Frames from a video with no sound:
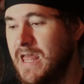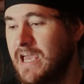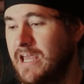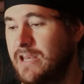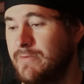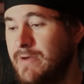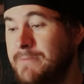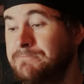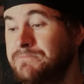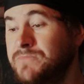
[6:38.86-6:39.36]

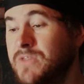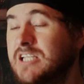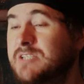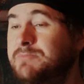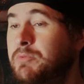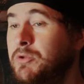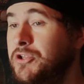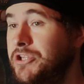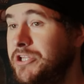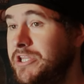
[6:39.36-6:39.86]
Anyway,
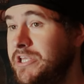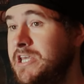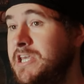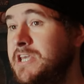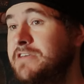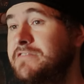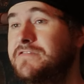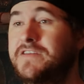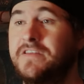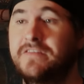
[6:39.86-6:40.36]
it's
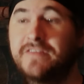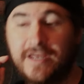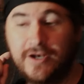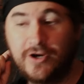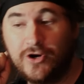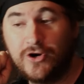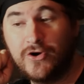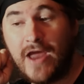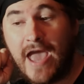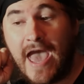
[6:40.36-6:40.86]
believed
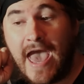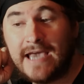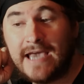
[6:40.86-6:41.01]
that her